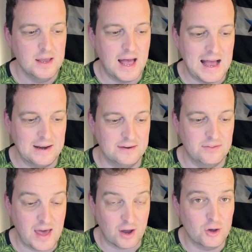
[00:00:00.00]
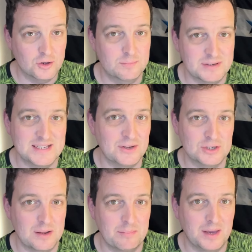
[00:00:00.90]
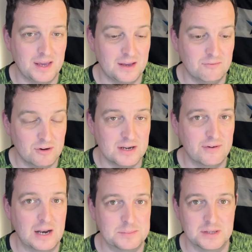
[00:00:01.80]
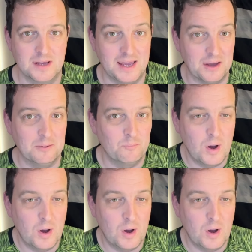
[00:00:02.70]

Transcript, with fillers: and that could potentially be redeveloped here.